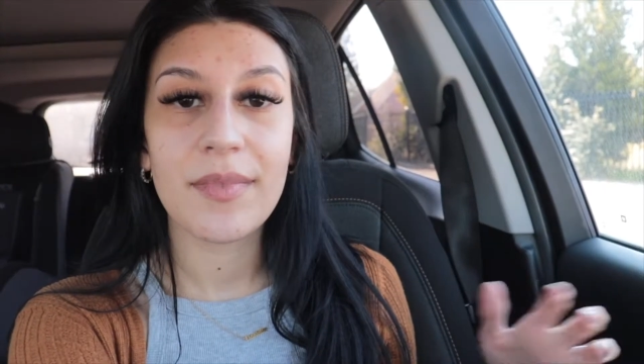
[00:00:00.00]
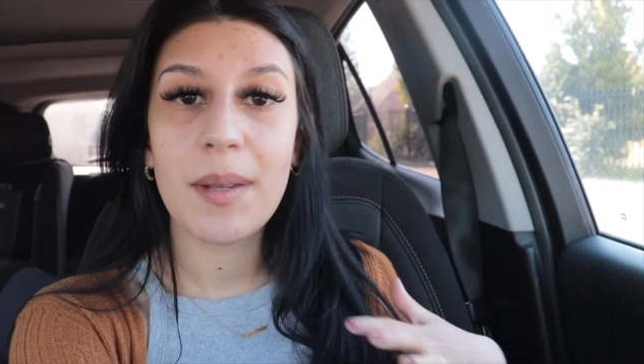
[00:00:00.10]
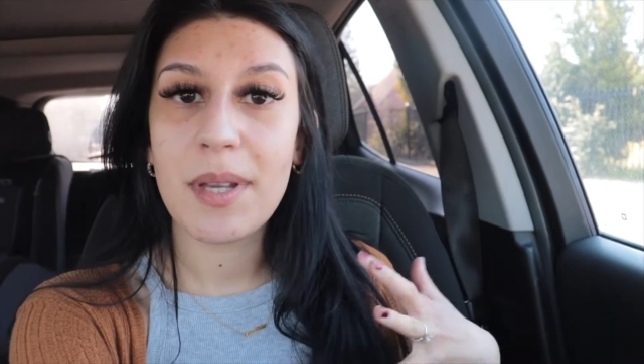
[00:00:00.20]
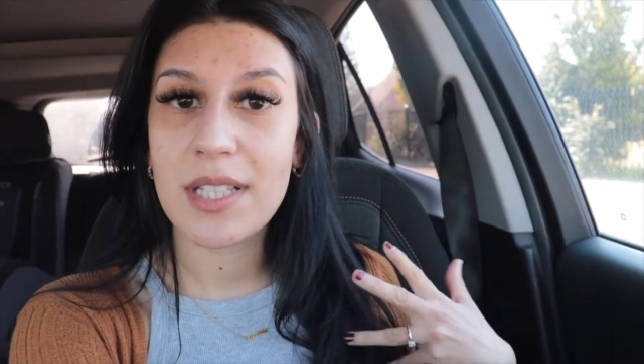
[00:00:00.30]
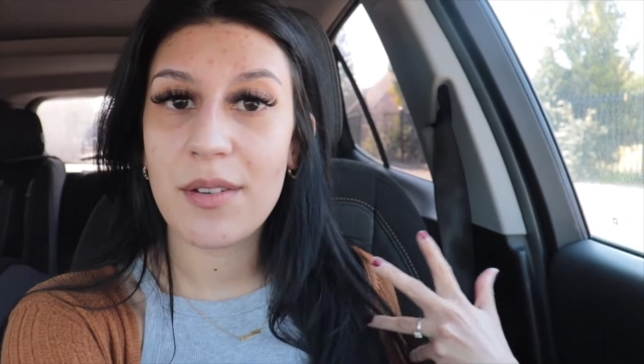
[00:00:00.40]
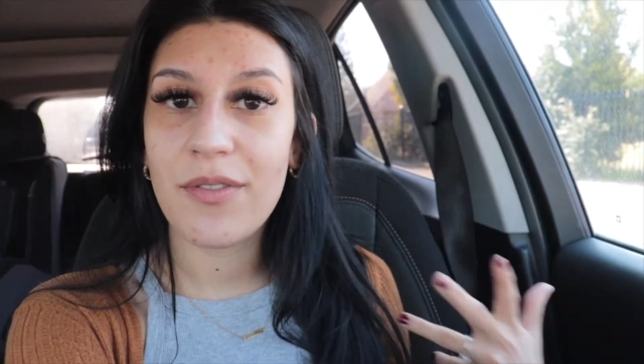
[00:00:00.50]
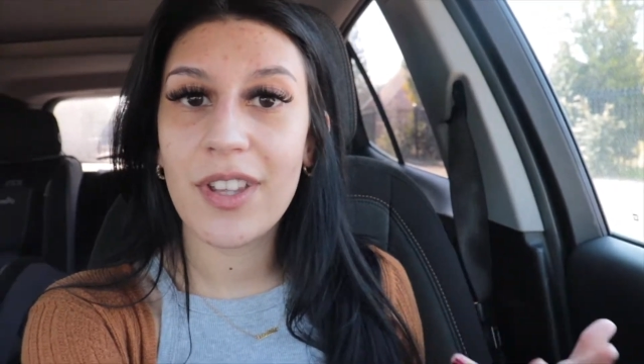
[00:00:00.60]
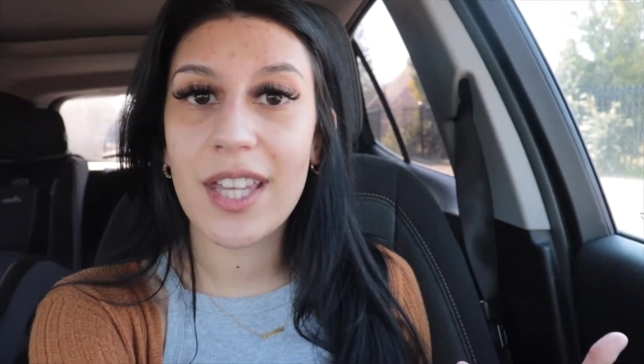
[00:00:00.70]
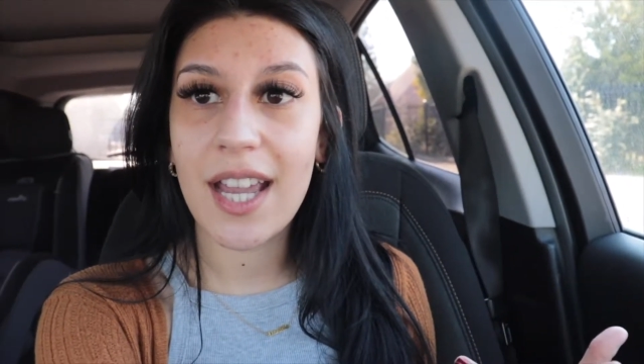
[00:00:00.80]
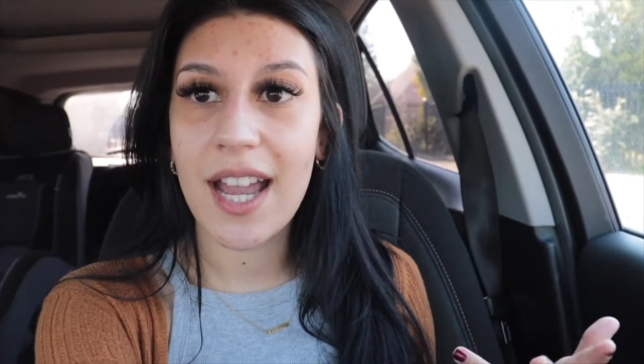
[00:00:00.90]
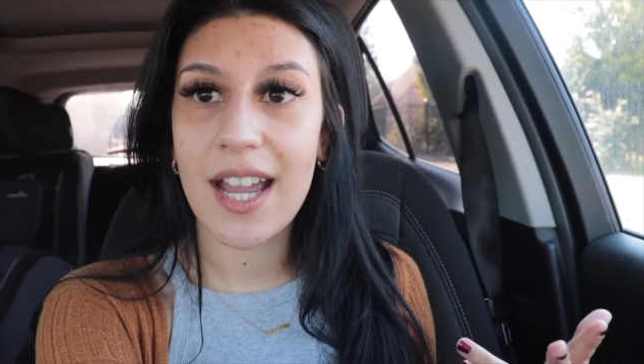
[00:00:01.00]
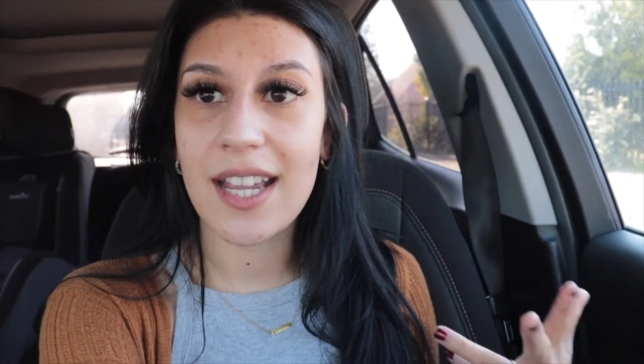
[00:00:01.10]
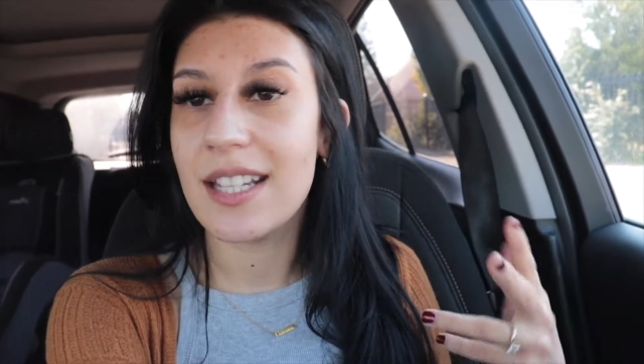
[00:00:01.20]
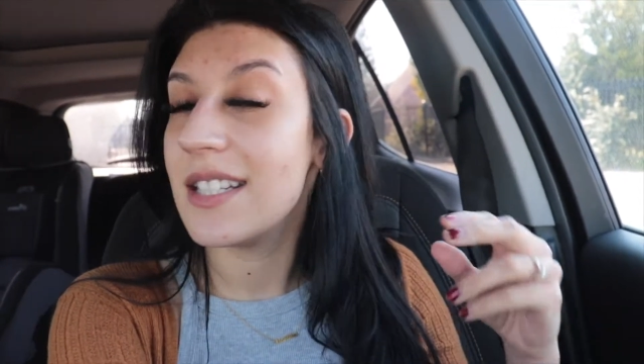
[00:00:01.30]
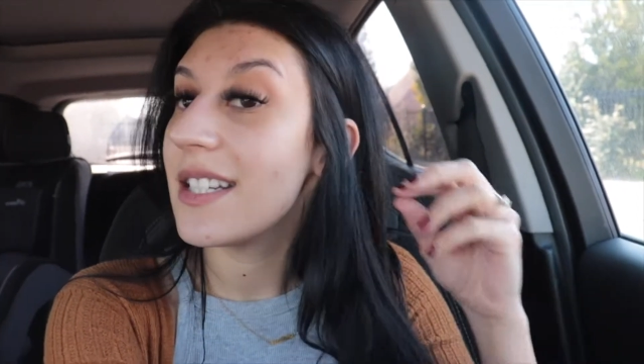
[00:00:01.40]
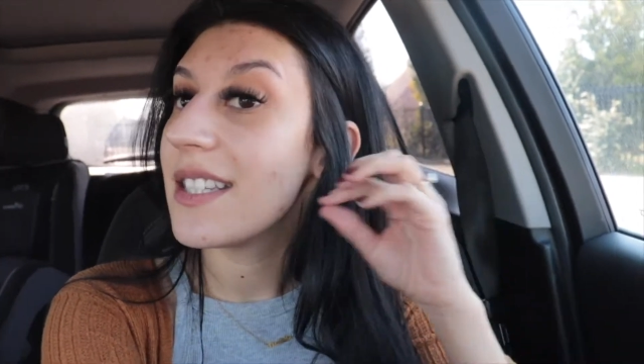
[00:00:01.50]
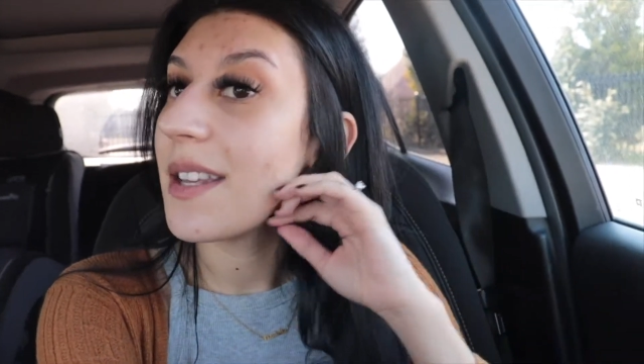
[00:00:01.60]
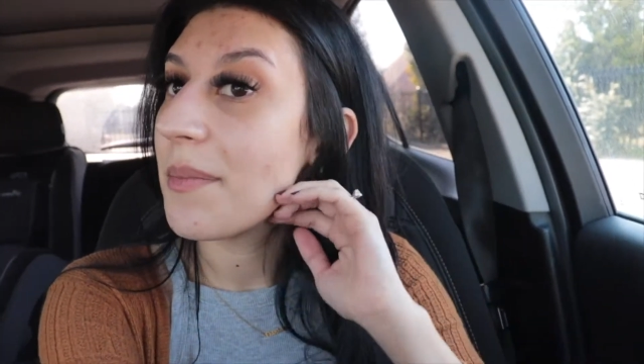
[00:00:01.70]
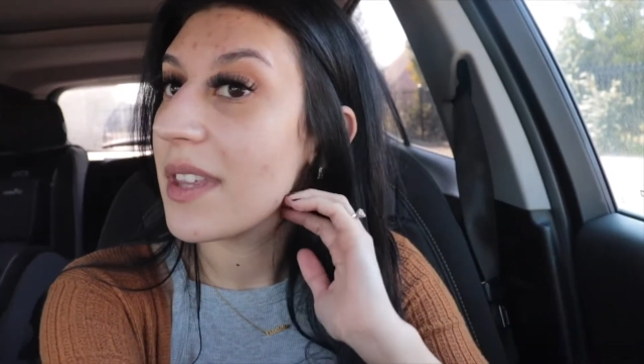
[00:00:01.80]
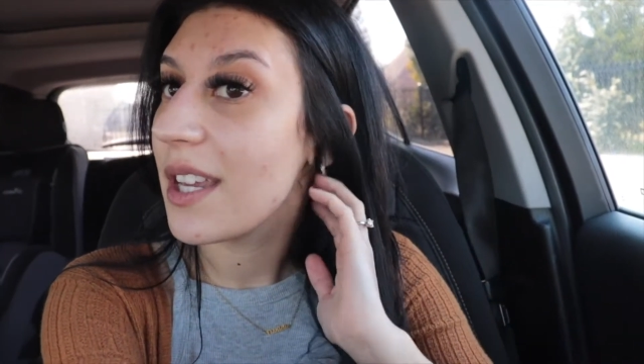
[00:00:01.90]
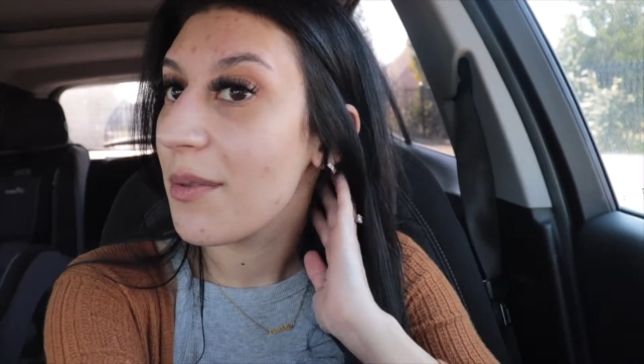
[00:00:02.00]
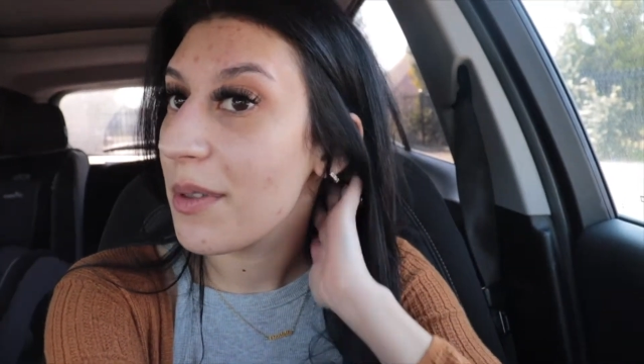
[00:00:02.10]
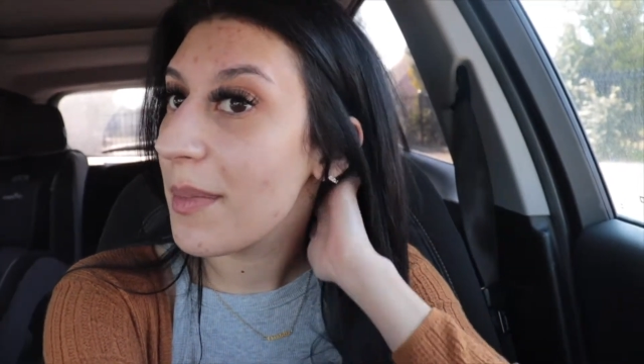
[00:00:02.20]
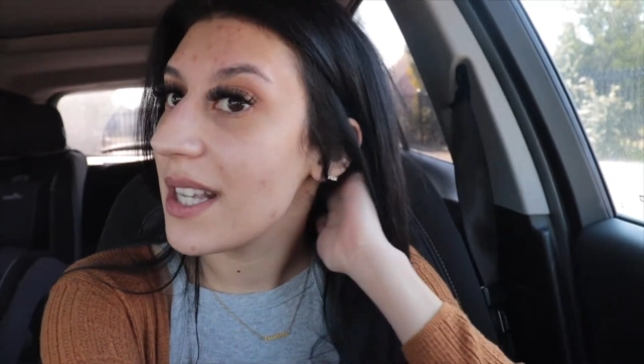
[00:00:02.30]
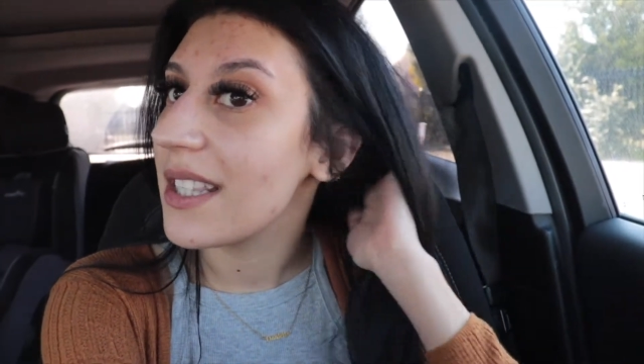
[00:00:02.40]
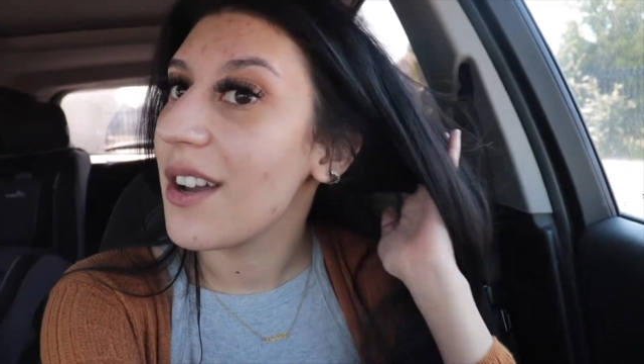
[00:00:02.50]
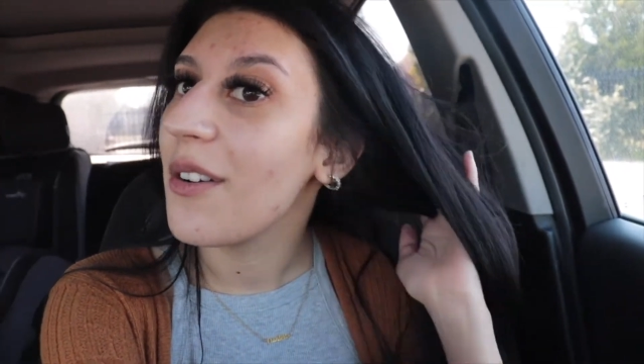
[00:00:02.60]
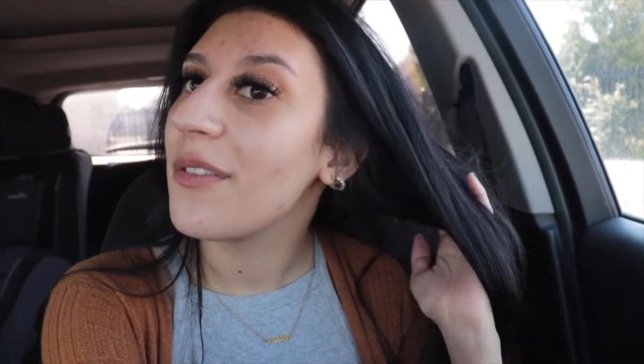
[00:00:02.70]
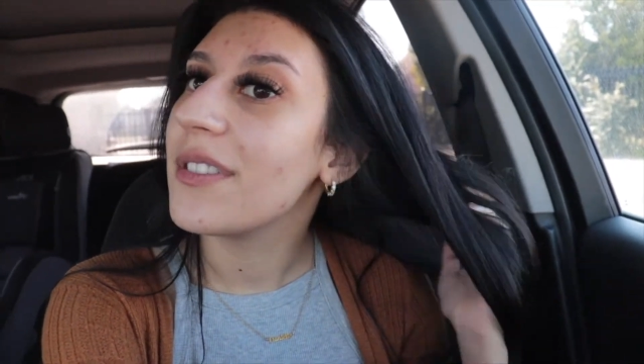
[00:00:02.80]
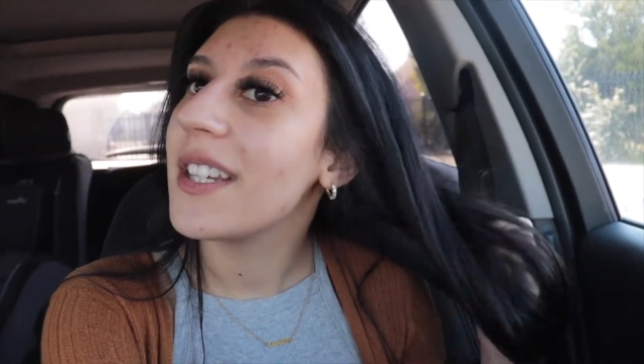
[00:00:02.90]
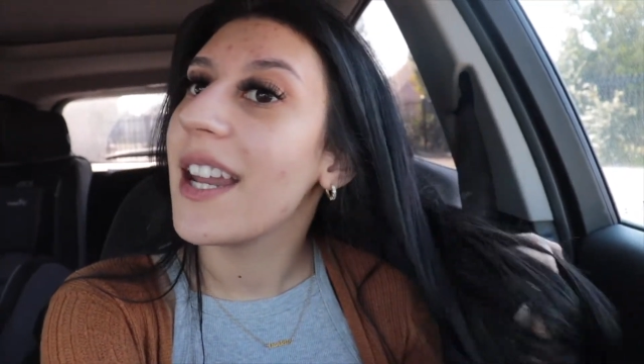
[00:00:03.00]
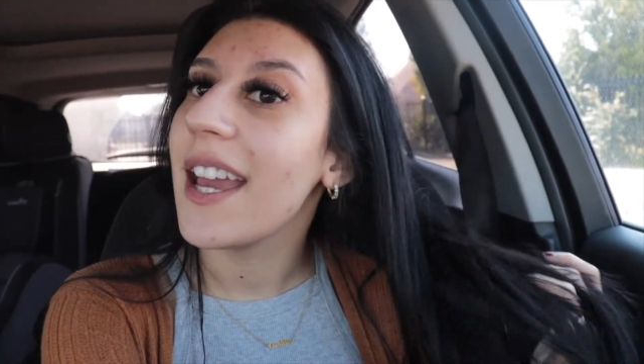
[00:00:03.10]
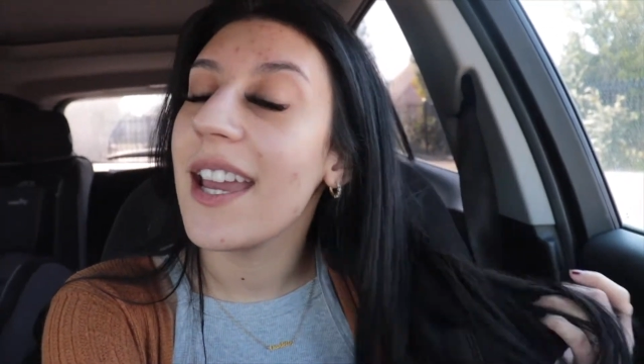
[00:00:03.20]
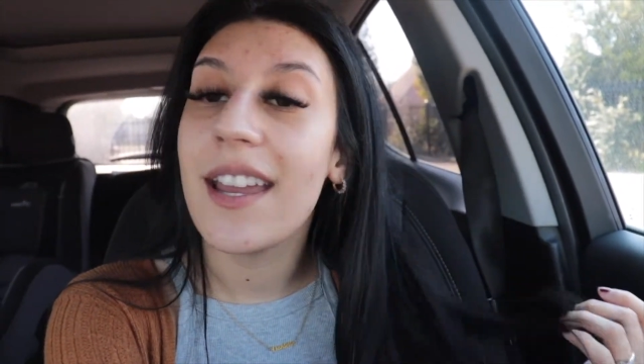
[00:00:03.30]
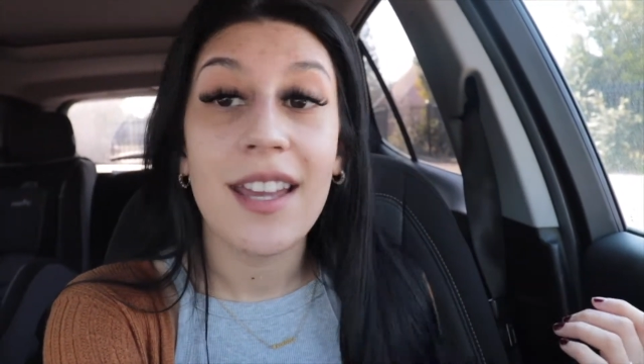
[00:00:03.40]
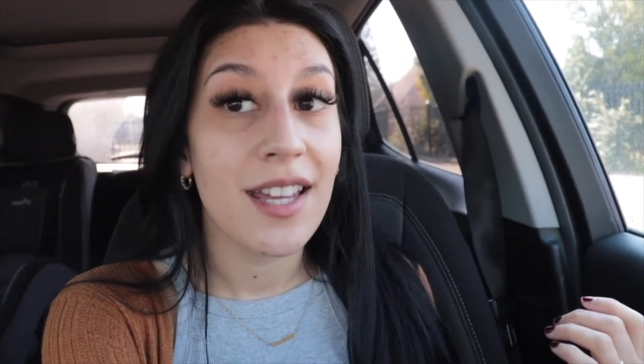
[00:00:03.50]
Makes me feel like I did something with myself today,